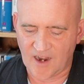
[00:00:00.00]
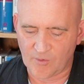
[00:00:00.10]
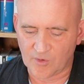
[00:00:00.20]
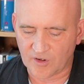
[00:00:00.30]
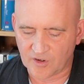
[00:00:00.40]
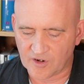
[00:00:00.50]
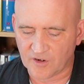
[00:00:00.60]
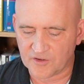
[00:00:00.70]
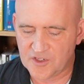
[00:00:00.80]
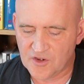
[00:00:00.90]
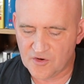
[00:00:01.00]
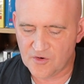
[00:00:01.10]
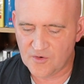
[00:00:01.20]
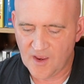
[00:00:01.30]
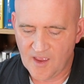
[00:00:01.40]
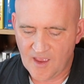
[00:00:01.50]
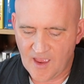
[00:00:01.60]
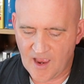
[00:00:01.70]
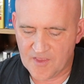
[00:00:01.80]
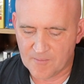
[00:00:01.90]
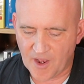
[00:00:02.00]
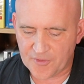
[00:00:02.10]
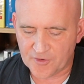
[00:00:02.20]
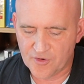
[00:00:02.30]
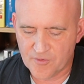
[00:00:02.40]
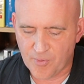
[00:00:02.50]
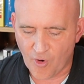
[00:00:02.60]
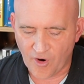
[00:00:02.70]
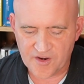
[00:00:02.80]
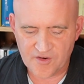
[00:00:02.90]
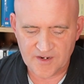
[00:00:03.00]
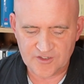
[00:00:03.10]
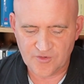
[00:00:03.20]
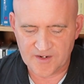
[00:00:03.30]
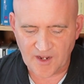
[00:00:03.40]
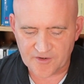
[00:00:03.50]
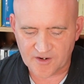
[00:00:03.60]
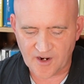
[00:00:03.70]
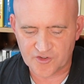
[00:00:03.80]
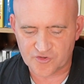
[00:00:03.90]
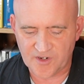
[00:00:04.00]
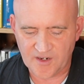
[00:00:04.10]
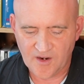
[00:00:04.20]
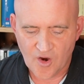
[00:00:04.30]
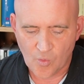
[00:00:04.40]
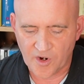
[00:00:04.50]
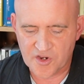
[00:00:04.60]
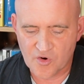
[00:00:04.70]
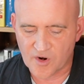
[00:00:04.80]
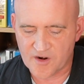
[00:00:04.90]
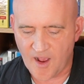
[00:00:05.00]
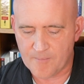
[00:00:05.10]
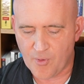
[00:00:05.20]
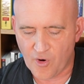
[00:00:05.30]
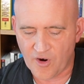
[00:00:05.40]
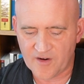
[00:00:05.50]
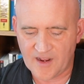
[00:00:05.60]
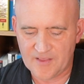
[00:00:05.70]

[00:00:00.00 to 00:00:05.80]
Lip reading: I will hurl you and the mother who bore you into another country where you were not born,